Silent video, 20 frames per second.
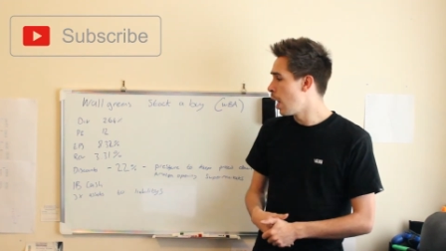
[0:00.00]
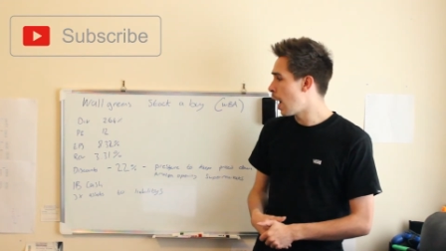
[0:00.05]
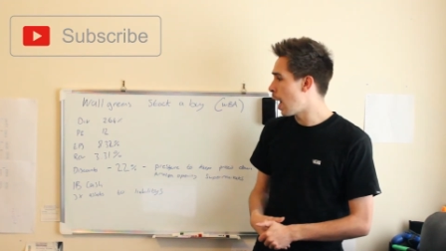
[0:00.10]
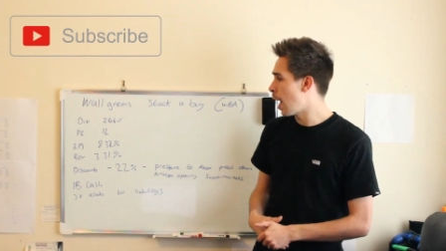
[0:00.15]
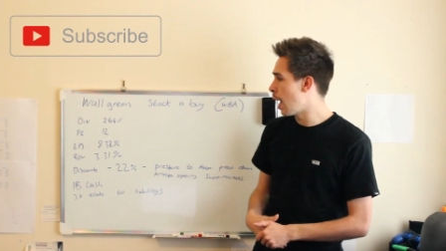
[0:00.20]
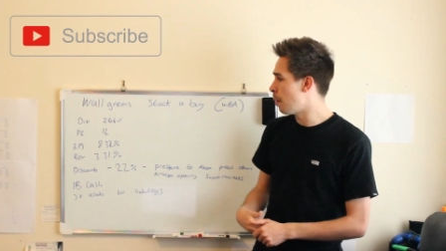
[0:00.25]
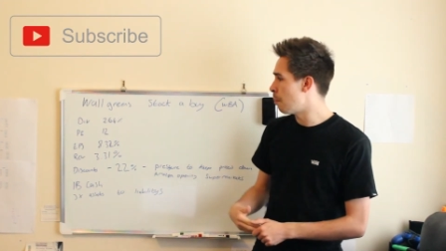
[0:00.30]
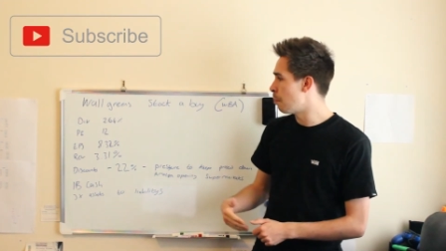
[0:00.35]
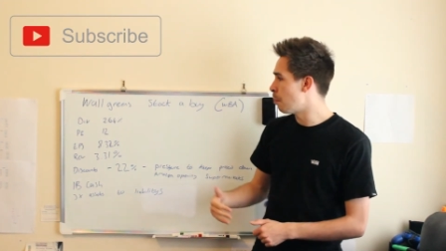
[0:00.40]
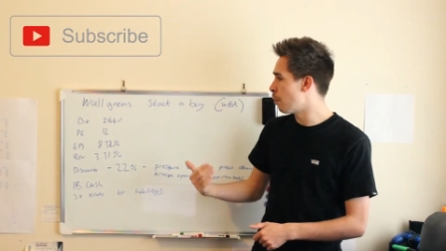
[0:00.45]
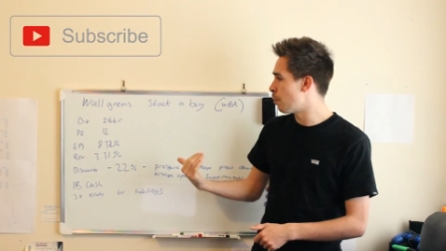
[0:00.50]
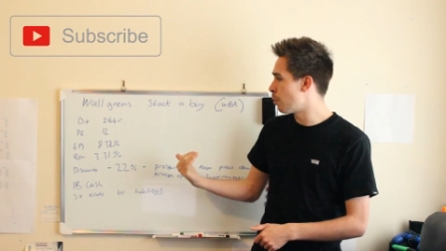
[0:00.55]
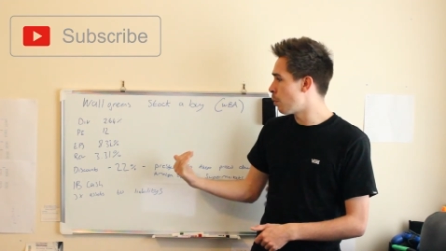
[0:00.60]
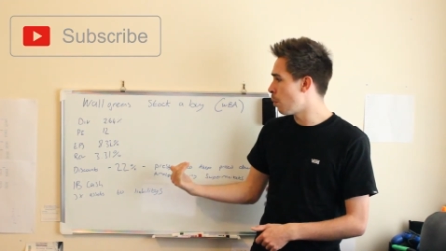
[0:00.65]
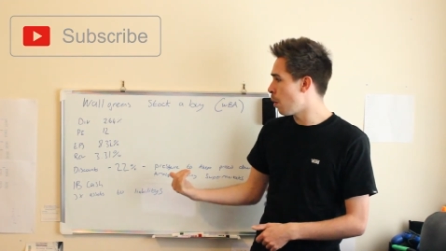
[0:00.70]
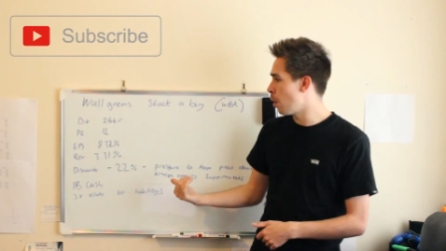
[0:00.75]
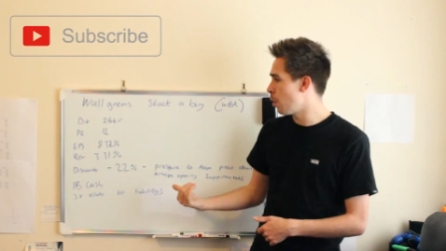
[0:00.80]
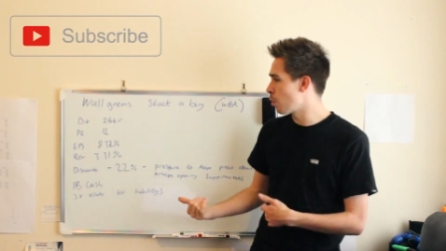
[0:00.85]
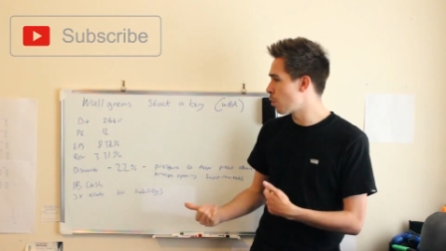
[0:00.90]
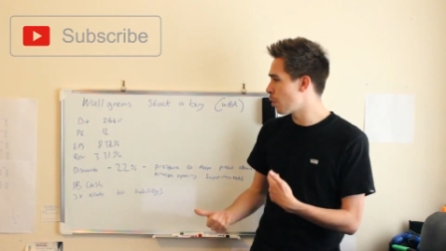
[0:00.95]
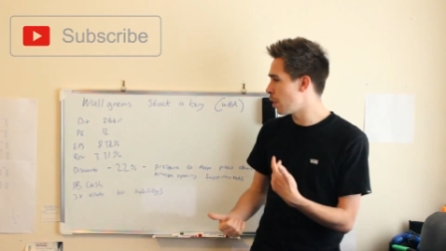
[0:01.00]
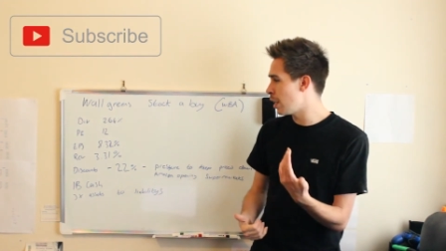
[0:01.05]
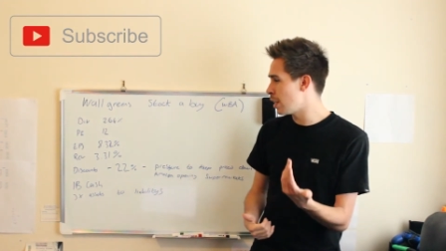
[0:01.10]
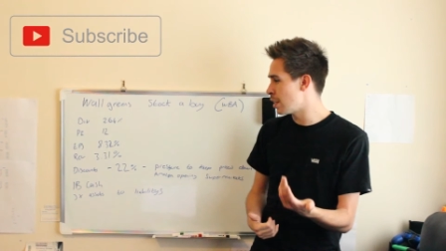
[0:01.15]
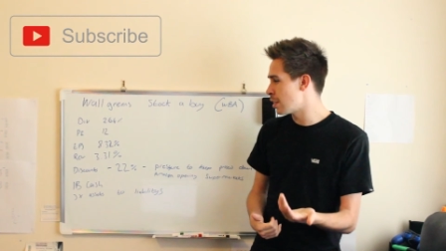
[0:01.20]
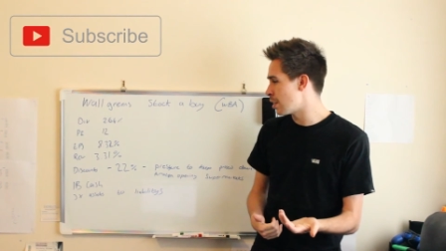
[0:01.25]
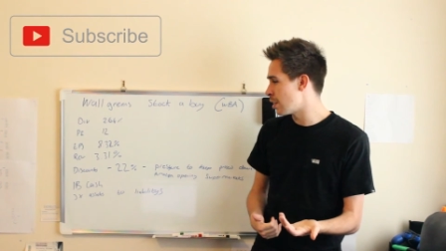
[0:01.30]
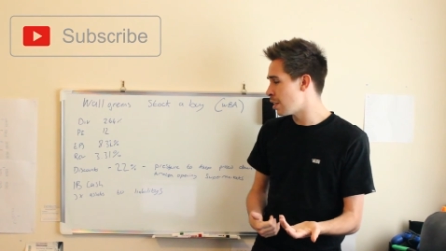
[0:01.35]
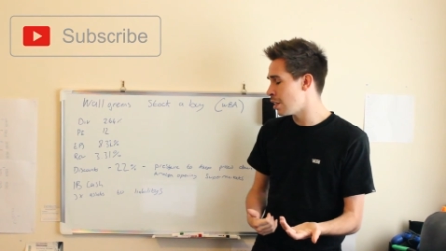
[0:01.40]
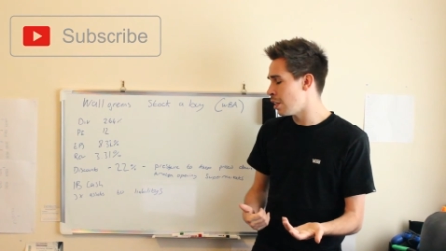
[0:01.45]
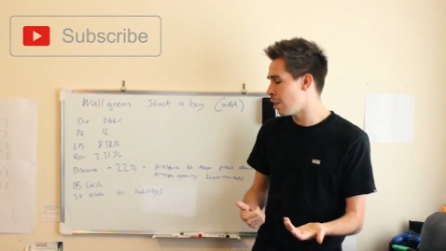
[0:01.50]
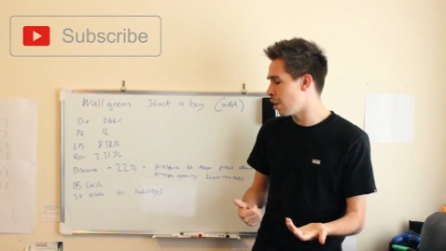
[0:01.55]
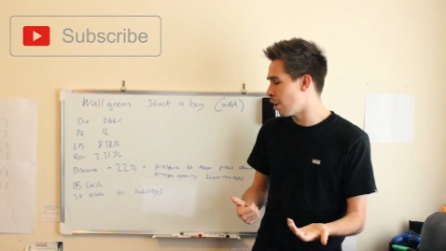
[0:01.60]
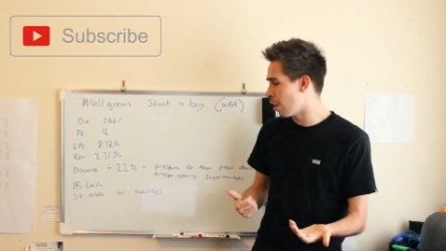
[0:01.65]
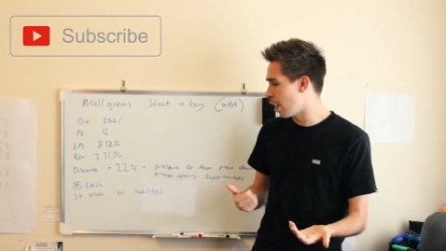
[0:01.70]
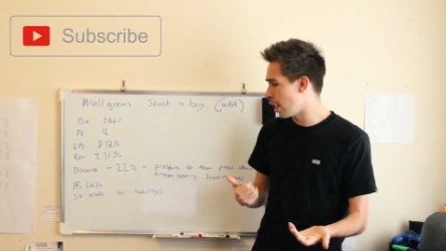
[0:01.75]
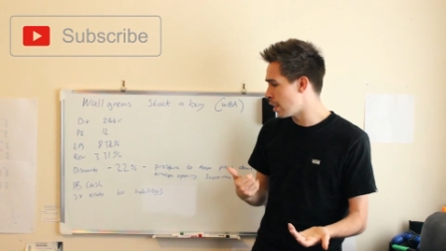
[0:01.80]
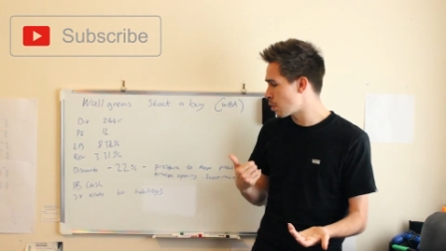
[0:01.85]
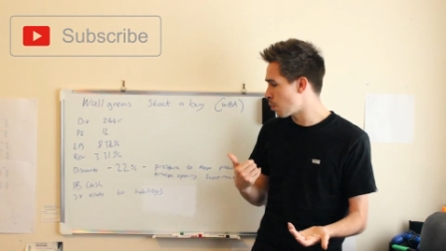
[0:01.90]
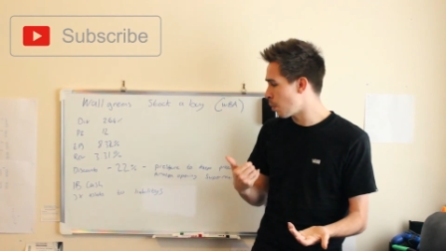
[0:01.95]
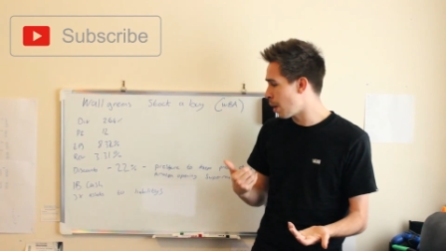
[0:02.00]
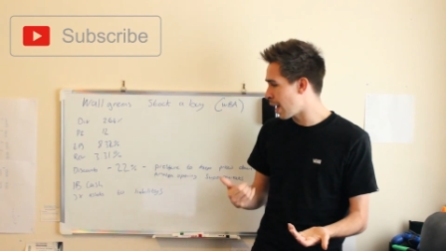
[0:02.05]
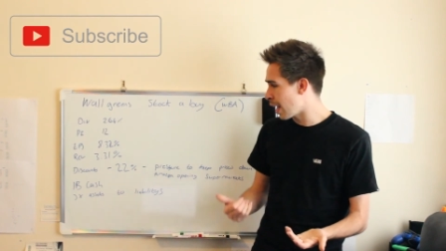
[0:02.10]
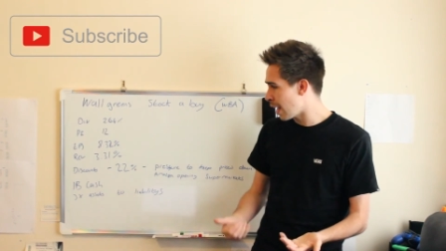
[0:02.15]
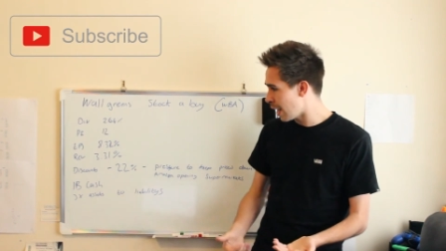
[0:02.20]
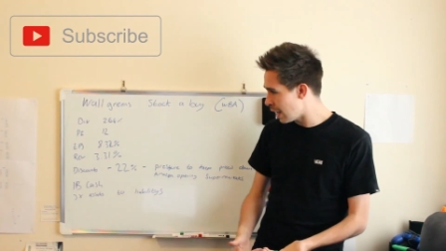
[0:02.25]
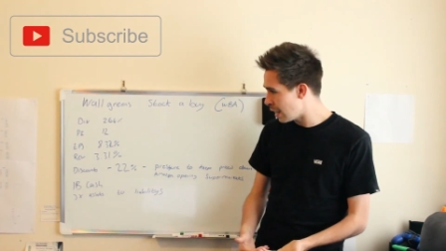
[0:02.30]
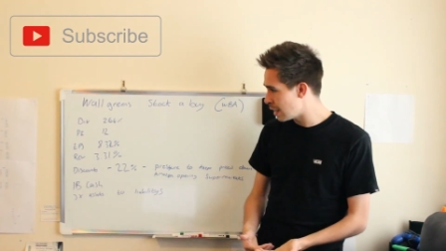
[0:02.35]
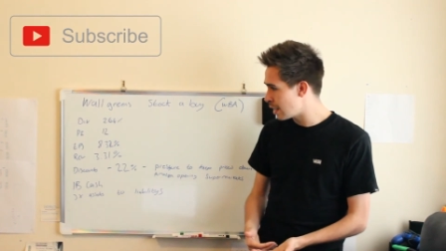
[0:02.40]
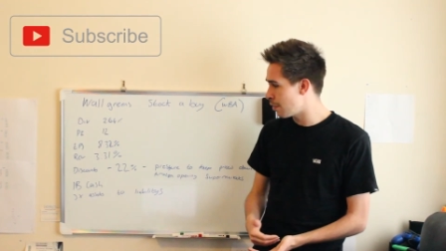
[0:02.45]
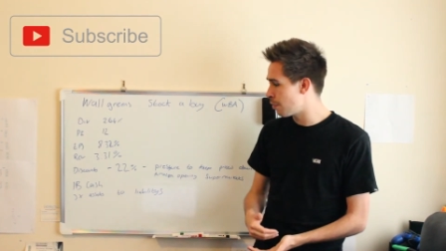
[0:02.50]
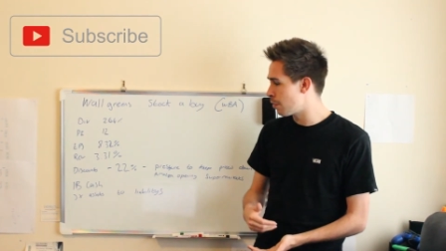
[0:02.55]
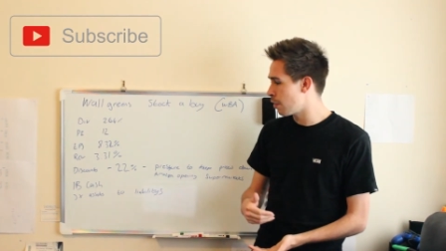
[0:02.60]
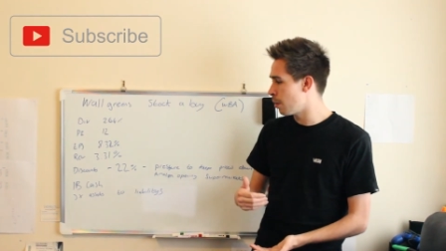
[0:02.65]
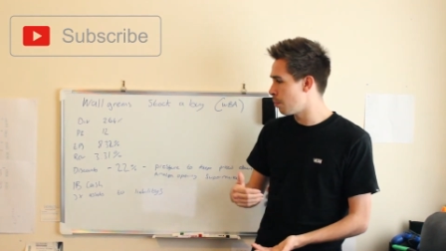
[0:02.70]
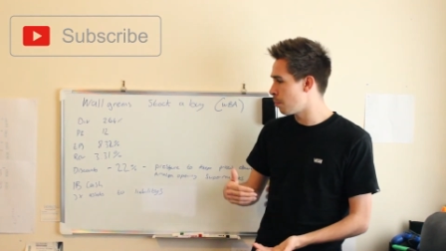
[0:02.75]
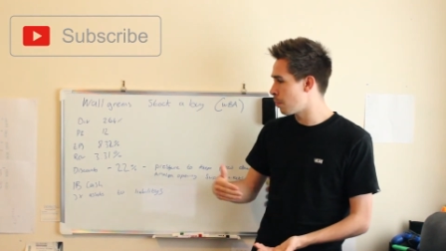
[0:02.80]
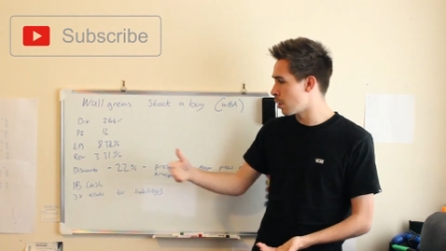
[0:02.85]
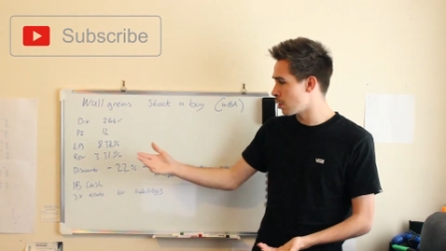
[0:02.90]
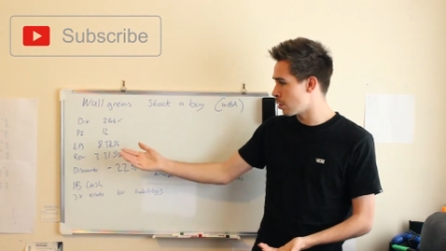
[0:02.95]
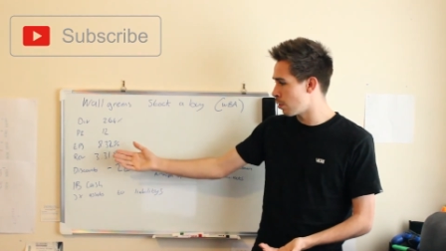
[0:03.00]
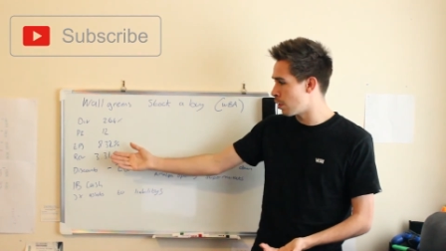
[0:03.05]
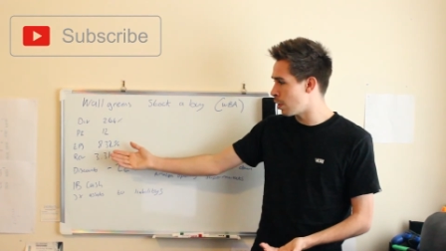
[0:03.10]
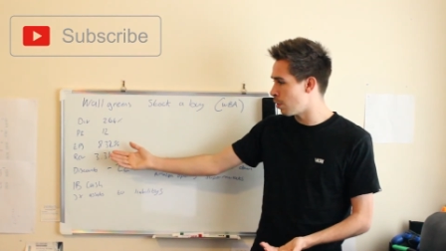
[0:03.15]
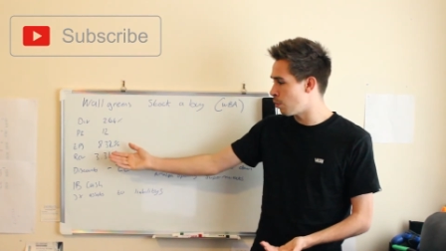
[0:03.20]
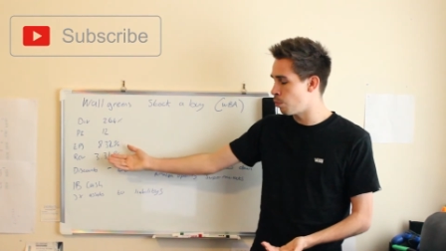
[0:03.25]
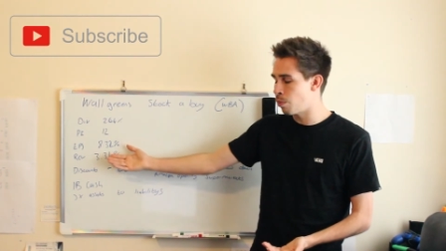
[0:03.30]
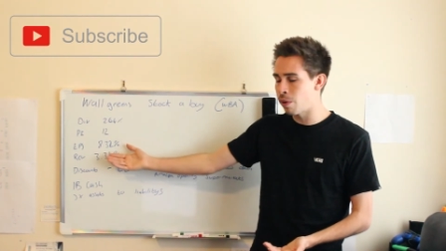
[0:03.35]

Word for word: Um, but for Walgreens, you know, it's quite easy for them because of the